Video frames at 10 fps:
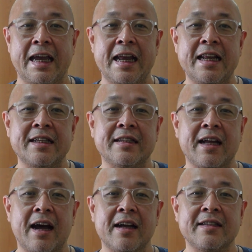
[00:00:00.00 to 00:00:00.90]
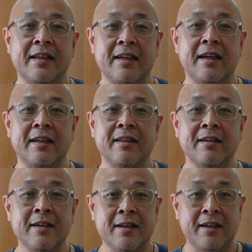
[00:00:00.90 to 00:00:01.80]
aliens that are settling
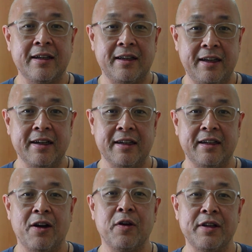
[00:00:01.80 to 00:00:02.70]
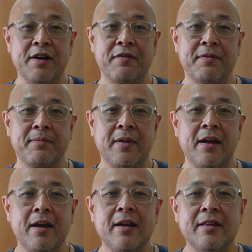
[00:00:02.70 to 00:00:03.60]
here on Earth.
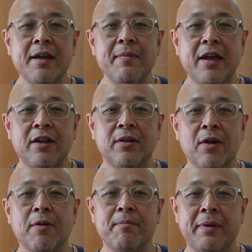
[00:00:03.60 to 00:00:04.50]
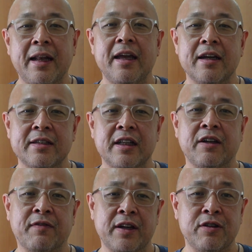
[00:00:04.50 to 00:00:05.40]
They may not play a
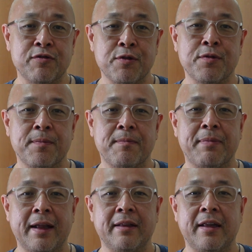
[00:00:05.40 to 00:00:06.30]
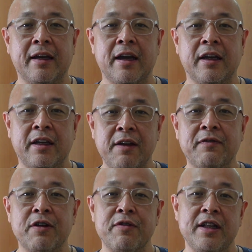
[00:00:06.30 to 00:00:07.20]
significant role, but they can
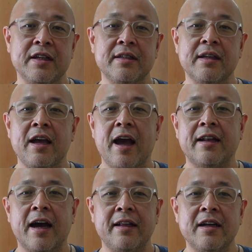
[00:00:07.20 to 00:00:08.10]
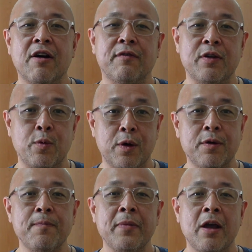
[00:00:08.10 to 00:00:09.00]
give the readers an idea of the
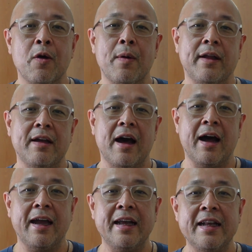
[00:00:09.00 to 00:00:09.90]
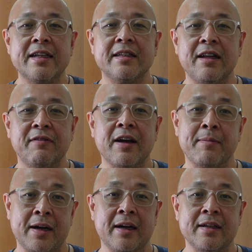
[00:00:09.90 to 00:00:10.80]
world where there are aliens living
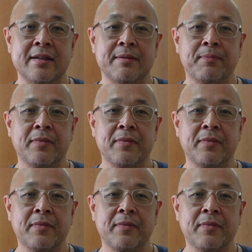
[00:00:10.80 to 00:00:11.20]
among us.